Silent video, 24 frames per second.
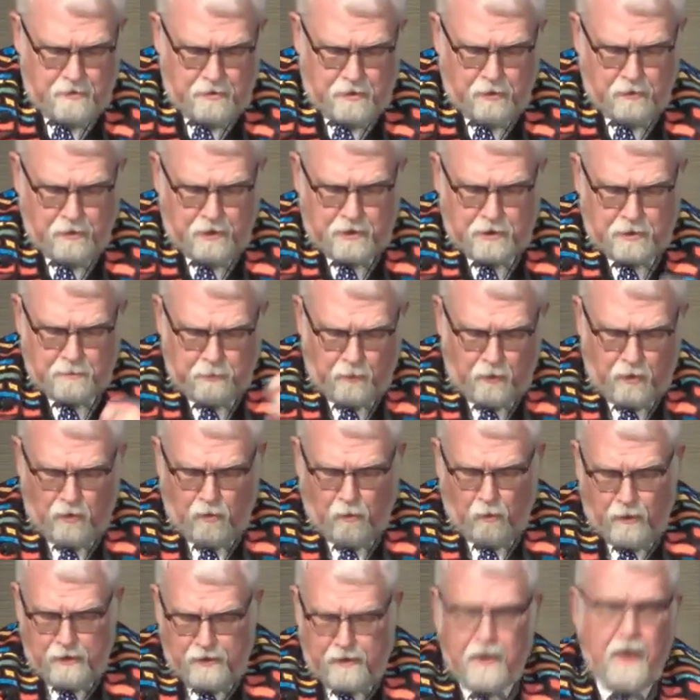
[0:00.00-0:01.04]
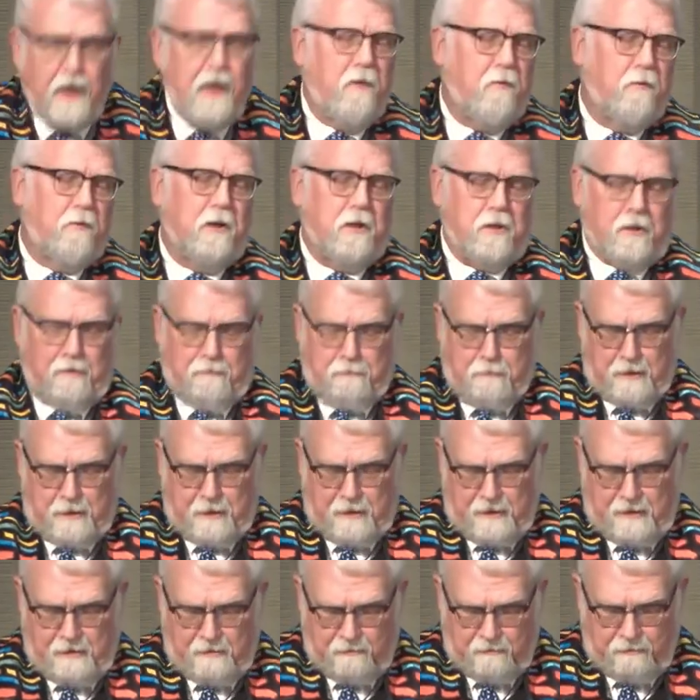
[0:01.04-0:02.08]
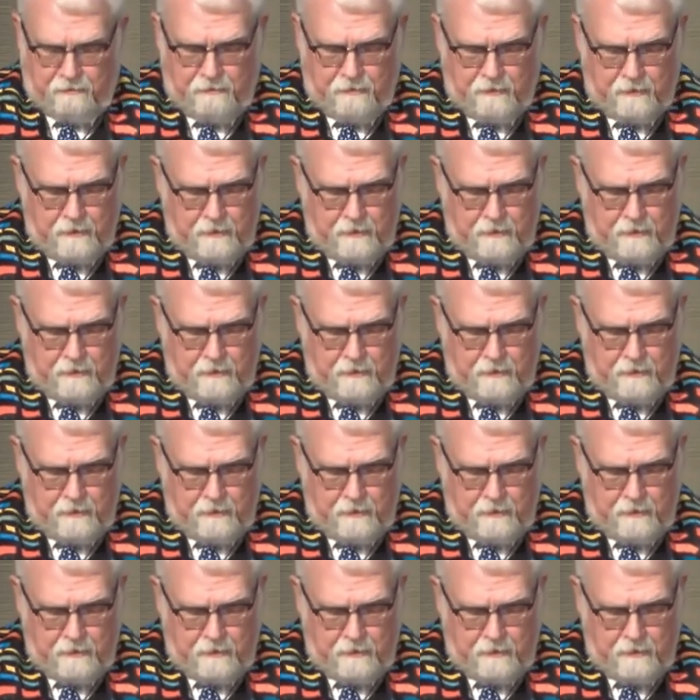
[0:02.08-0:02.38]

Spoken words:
to explore what they really believe.